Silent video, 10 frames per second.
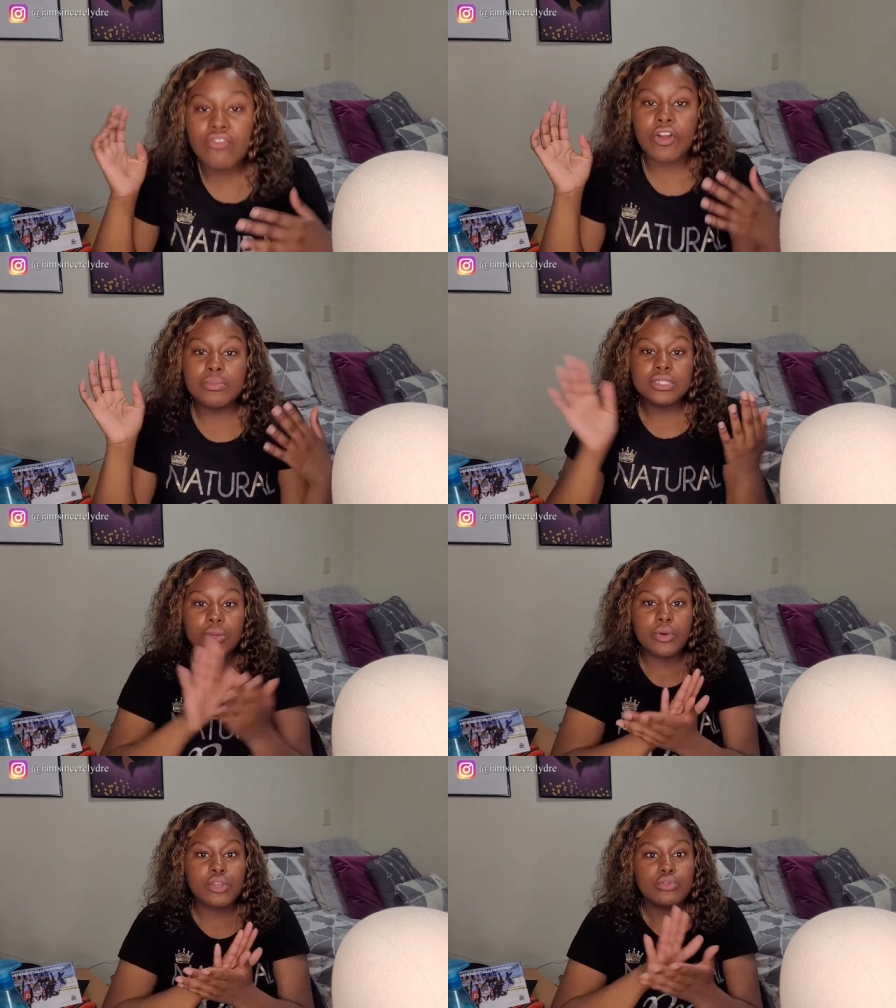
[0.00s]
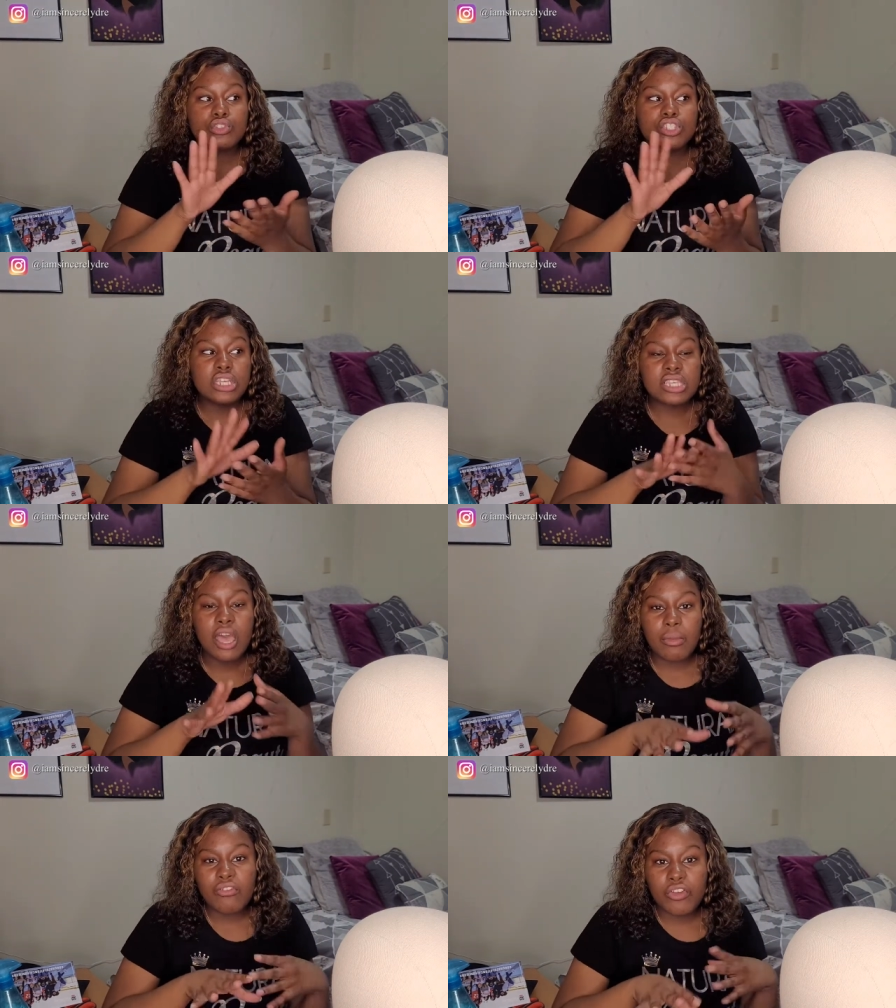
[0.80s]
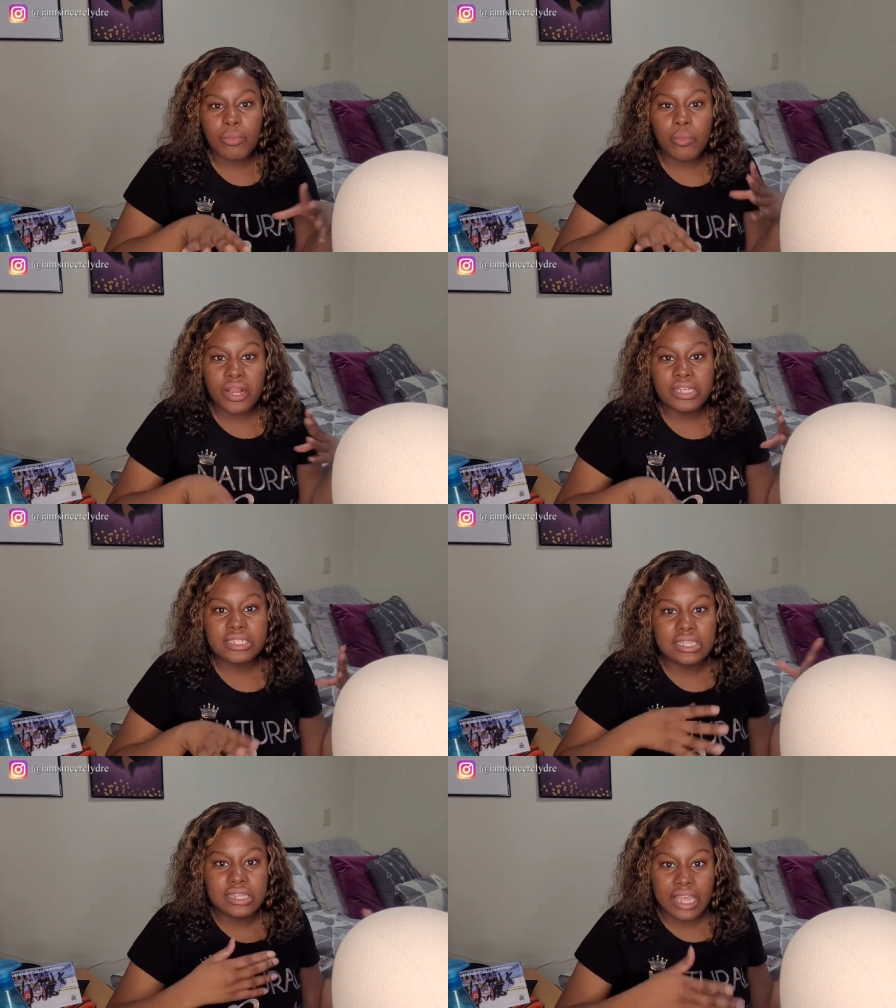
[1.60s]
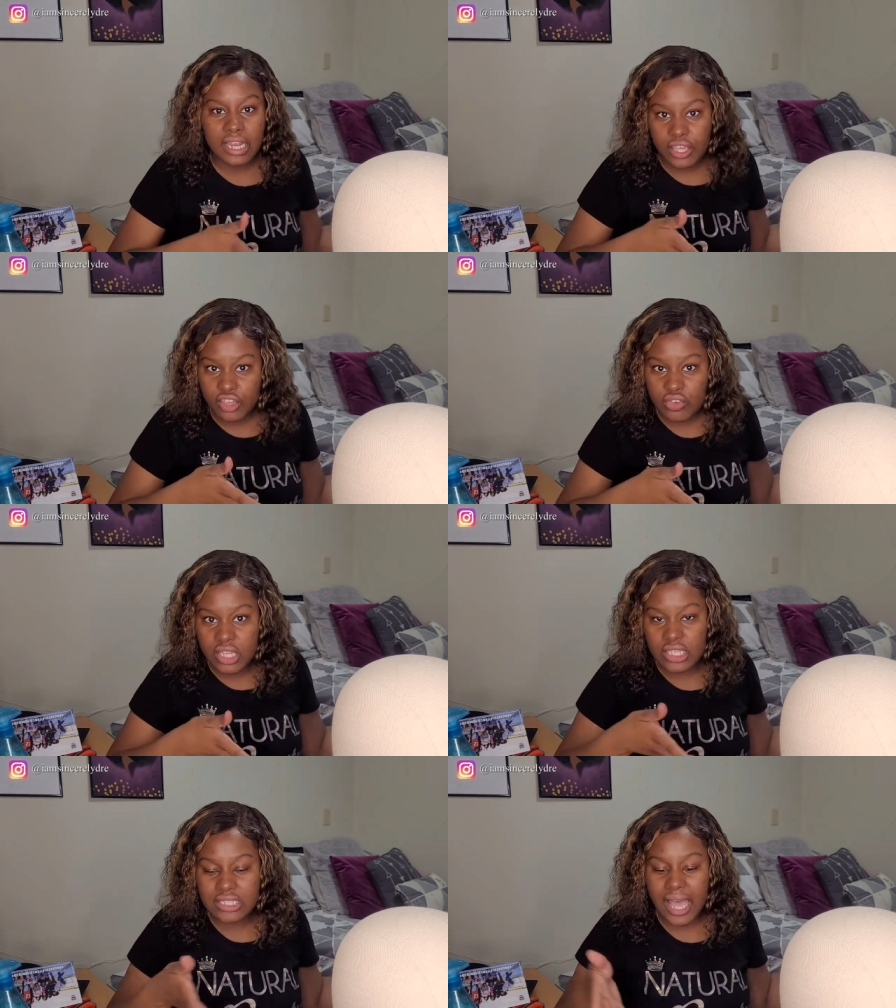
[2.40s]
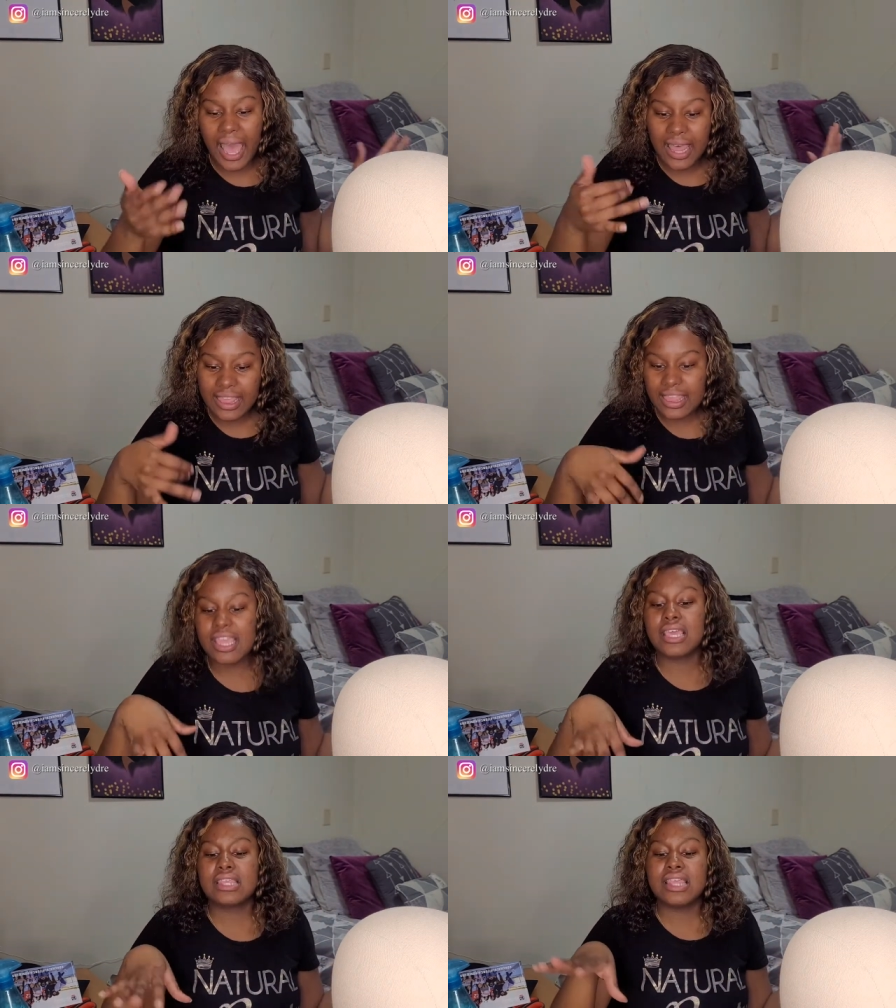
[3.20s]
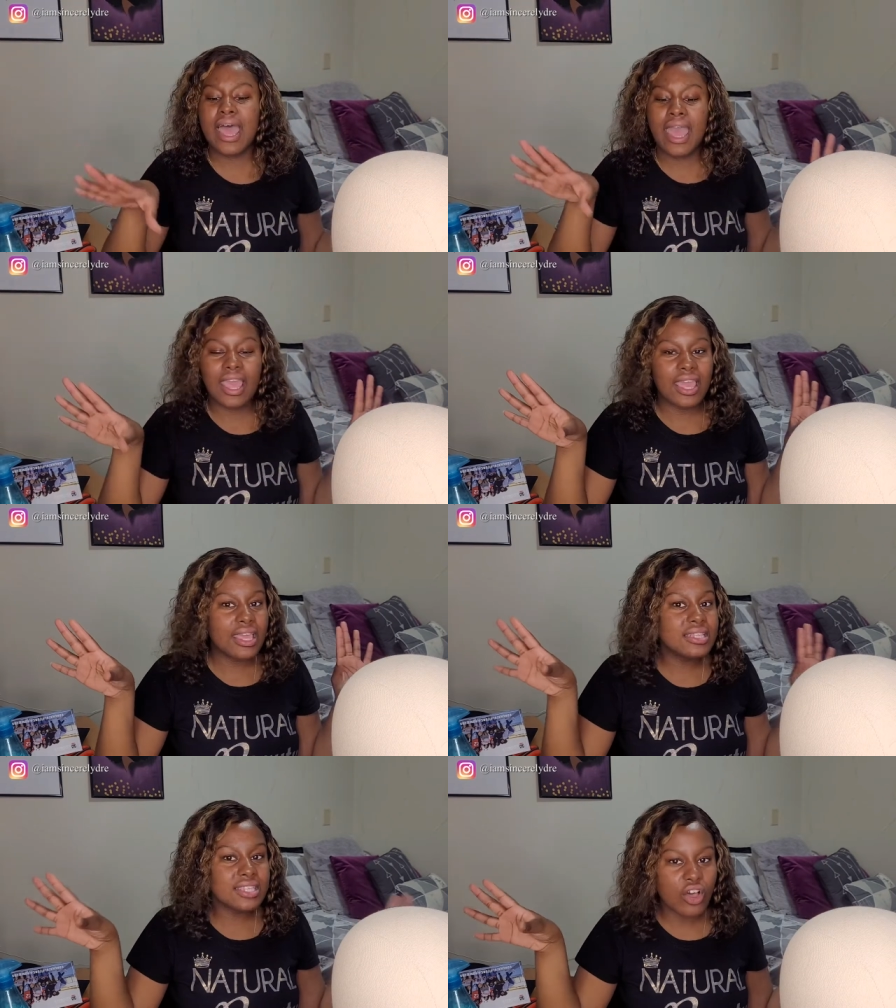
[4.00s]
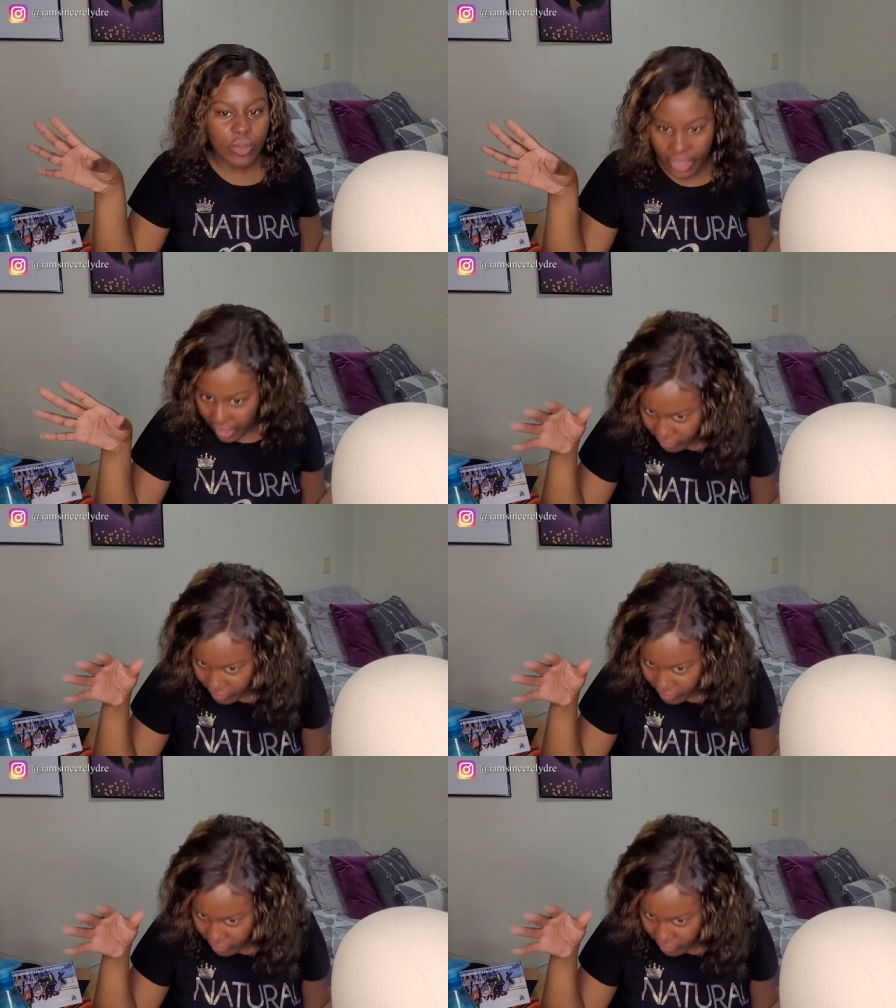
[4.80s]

from someone who's just coming from wearing synthetic units, I think that it's okay